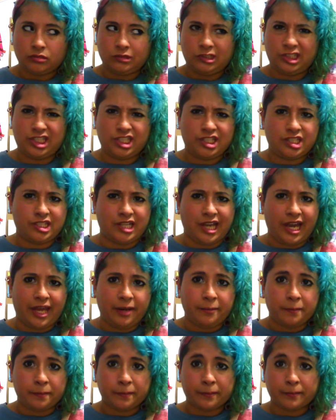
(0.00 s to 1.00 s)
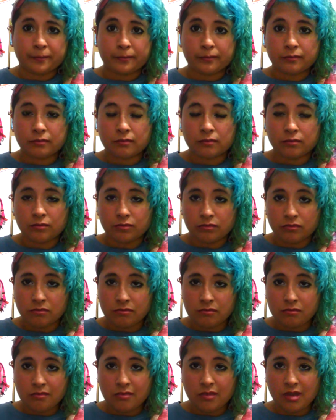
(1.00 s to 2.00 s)
just that.
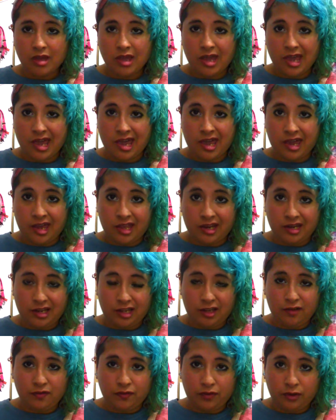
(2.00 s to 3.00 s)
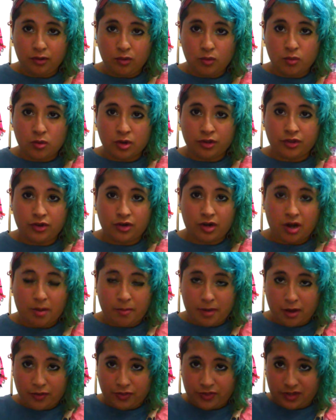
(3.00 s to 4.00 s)
And if you wonder
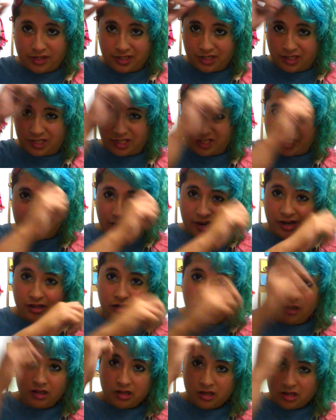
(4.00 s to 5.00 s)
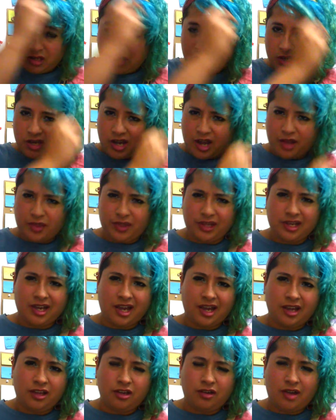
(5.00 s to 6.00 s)
about this style, I think
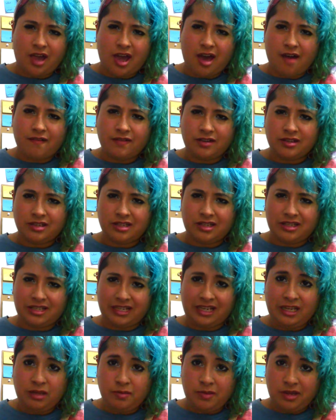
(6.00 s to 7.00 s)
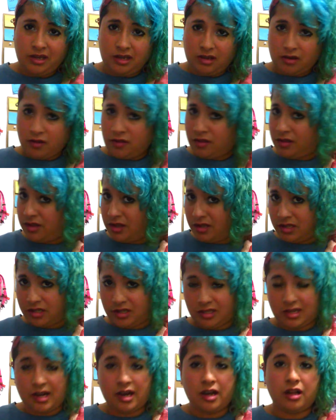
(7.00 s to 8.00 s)
you haven't seen me on this
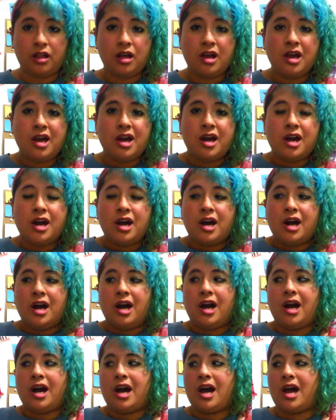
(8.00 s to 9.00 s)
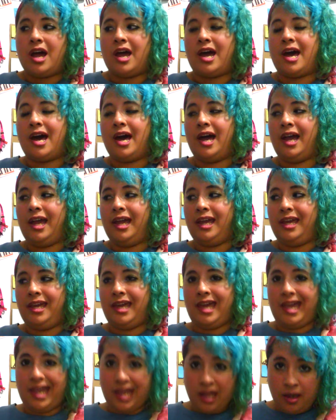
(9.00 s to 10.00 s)
style. I
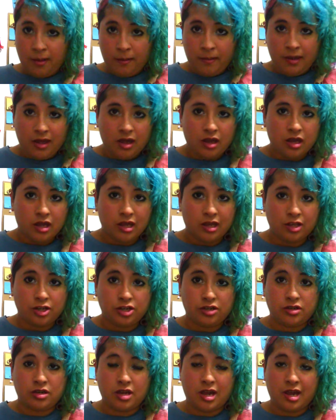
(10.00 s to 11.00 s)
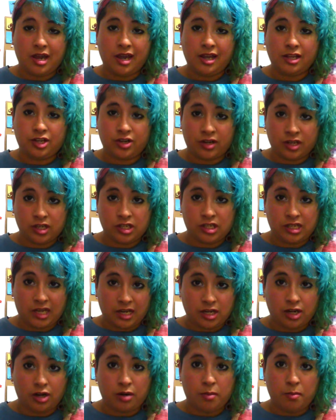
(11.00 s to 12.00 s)
am a
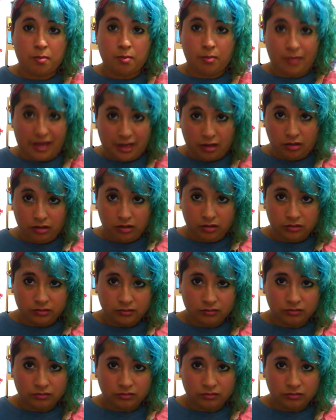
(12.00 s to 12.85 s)
transgender male,